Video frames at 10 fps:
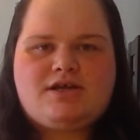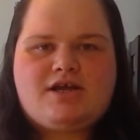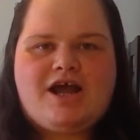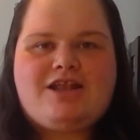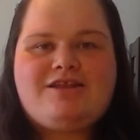
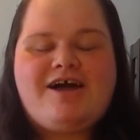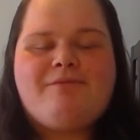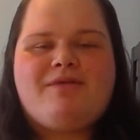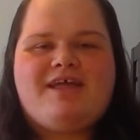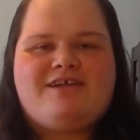A lot
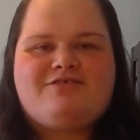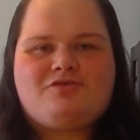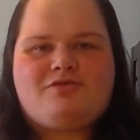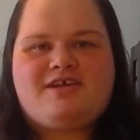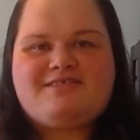began to
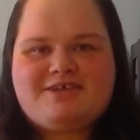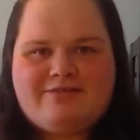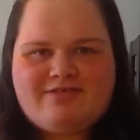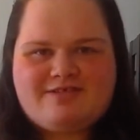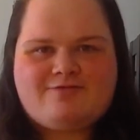
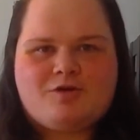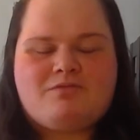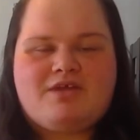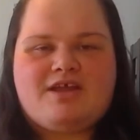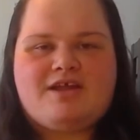resurface for
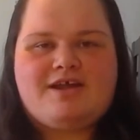me